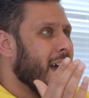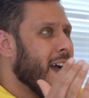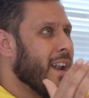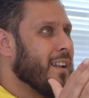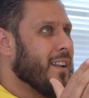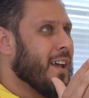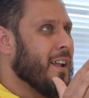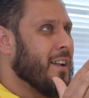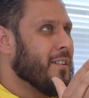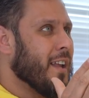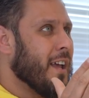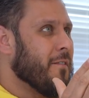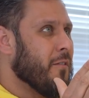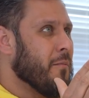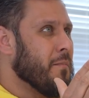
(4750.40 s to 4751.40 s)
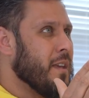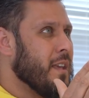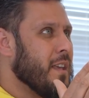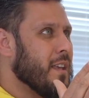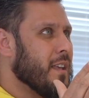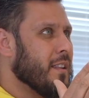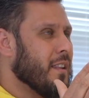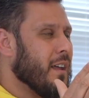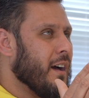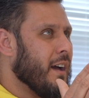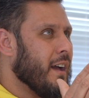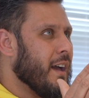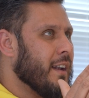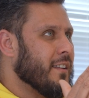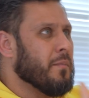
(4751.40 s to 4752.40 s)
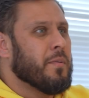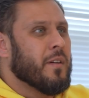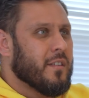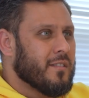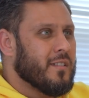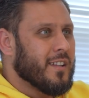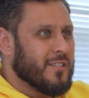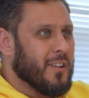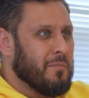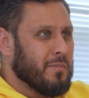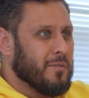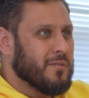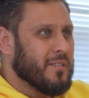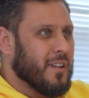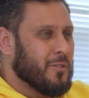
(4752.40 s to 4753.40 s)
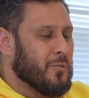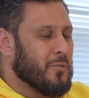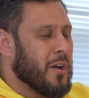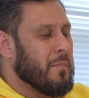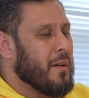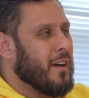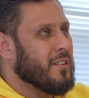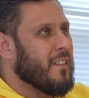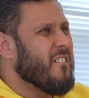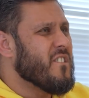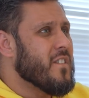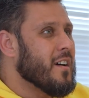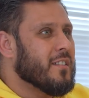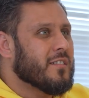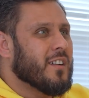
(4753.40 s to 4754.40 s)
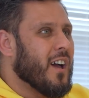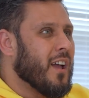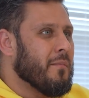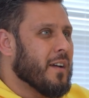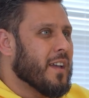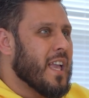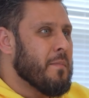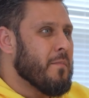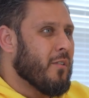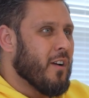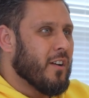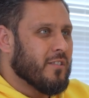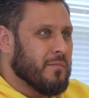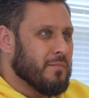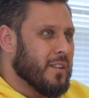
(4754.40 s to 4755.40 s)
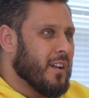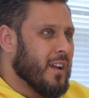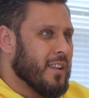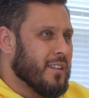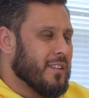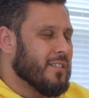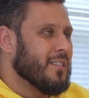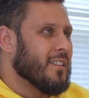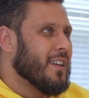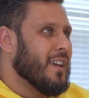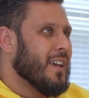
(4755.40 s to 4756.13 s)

And for me, and it's a personal example I talk about, the first time I came across something like this